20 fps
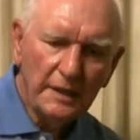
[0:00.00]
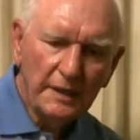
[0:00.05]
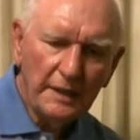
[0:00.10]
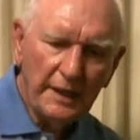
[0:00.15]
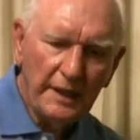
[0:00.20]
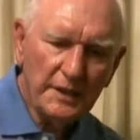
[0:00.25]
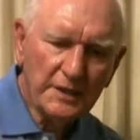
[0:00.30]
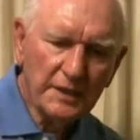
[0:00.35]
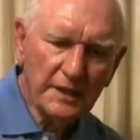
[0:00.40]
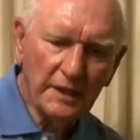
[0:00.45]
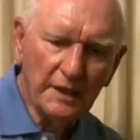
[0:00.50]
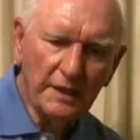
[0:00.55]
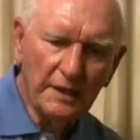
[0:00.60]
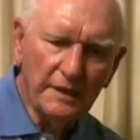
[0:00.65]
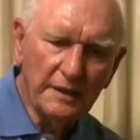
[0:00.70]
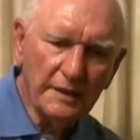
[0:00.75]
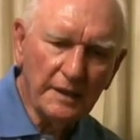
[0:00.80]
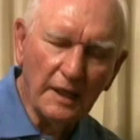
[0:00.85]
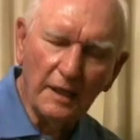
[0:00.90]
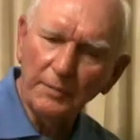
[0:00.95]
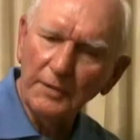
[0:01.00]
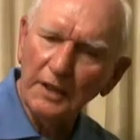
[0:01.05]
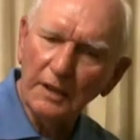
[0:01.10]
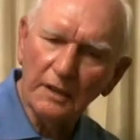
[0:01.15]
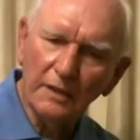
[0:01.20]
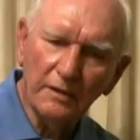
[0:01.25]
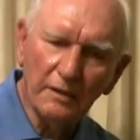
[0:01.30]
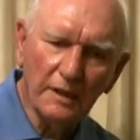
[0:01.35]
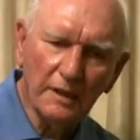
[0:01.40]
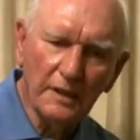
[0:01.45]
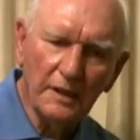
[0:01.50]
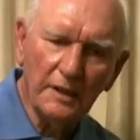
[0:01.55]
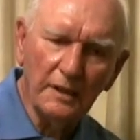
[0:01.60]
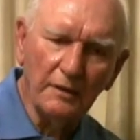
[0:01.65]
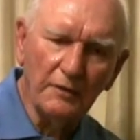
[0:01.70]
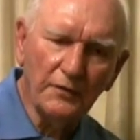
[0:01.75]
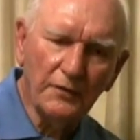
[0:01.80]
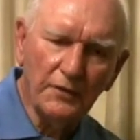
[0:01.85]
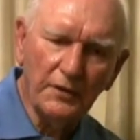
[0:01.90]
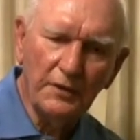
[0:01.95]
he said, I'm not going to
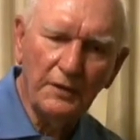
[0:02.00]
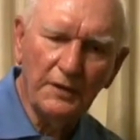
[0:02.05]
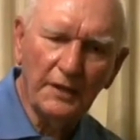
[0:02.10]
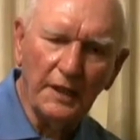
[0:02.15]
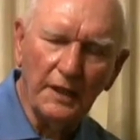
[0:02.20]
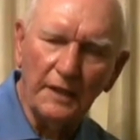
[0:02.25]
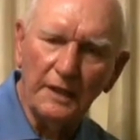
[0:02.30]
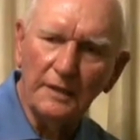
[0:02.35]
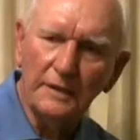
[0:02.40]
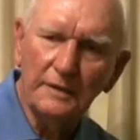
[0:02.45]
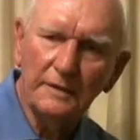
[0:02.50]
live through that